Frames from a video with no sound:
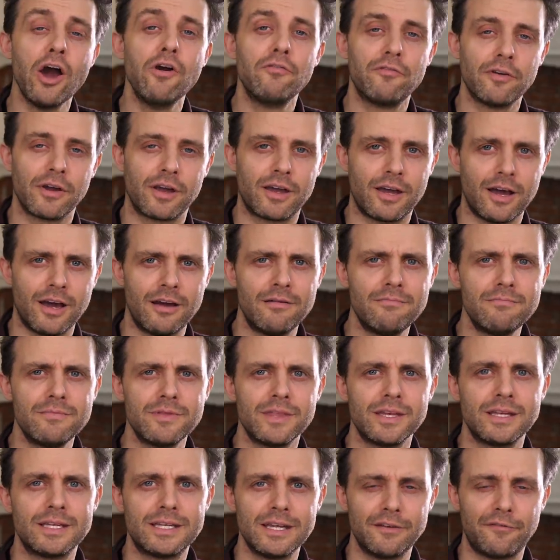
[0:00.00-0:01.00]

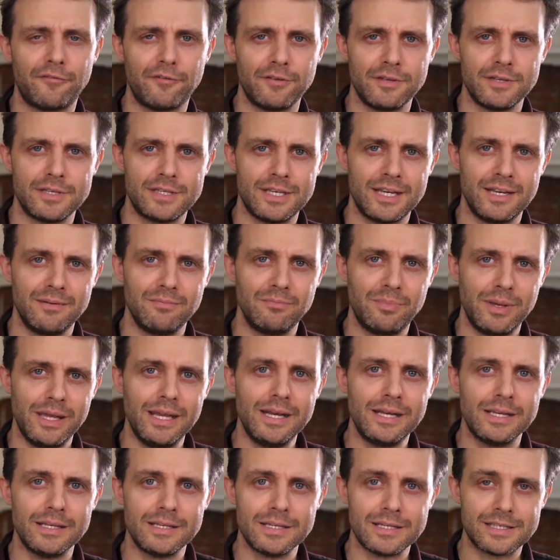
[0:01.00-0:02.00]
overcome the difference in
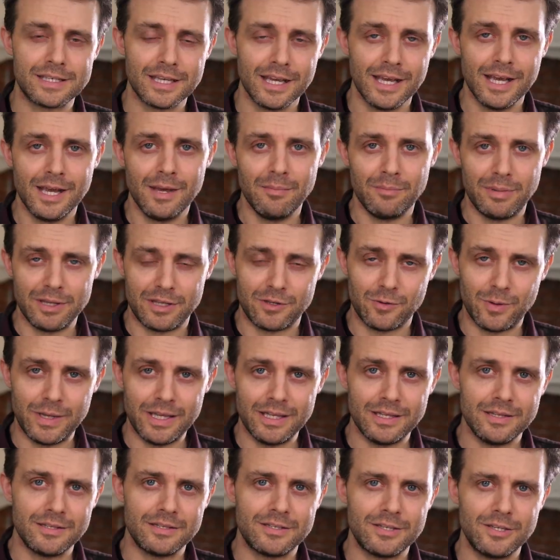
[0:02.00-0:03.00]
impedance
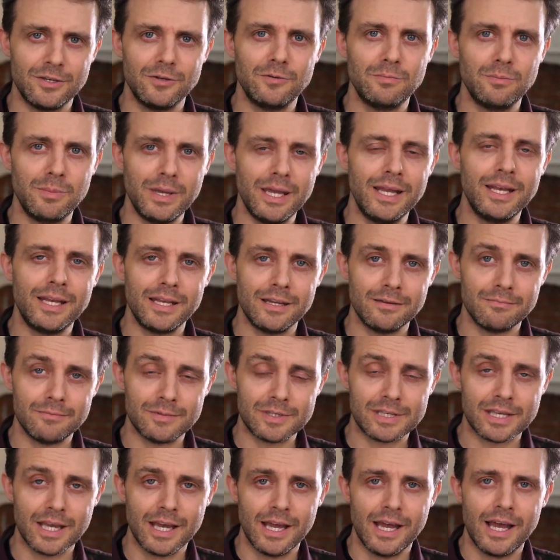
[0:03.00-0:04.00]
between two
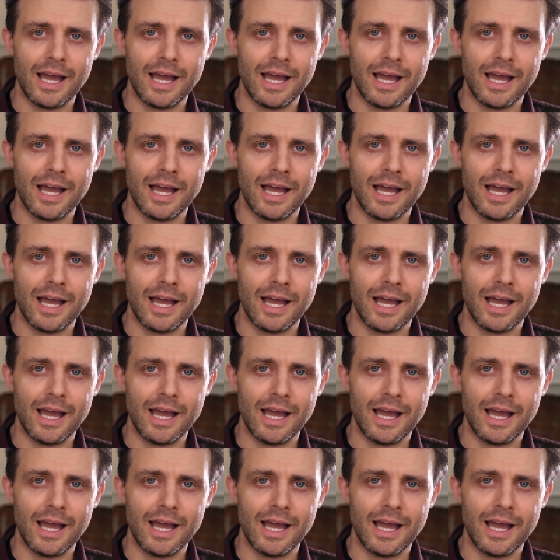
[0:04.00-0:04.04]
mediums,